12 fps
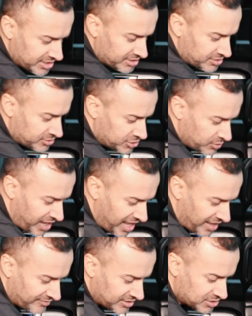here, you do
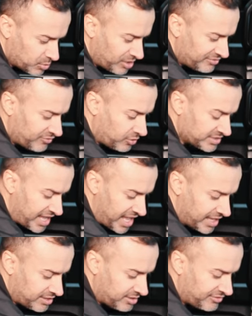have a 12 volt
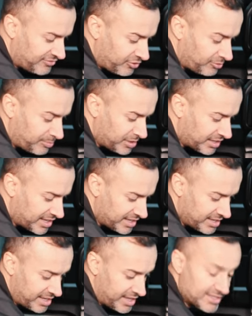and a full
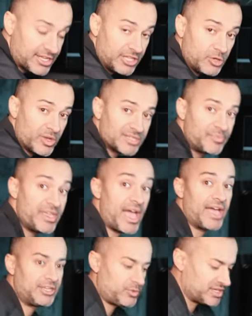plug-in. It's got USB
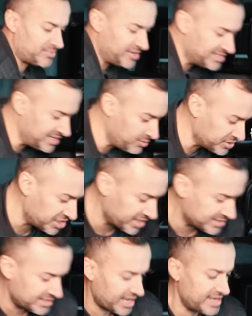and USB-C, which
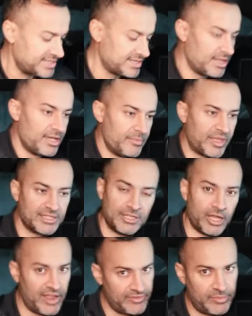is nice because
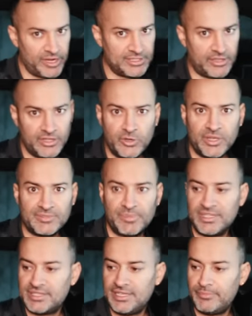not everybody's on the
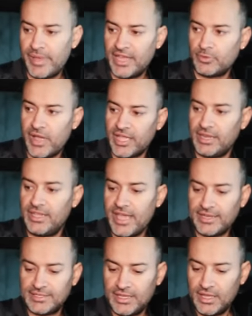USB-C bandwagon
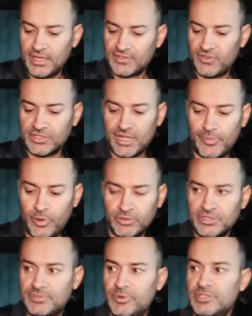yet. As far as cup
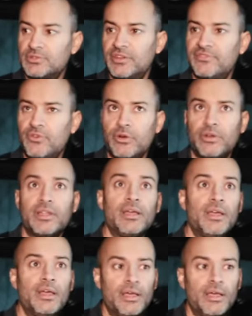holders, pretty straightforward.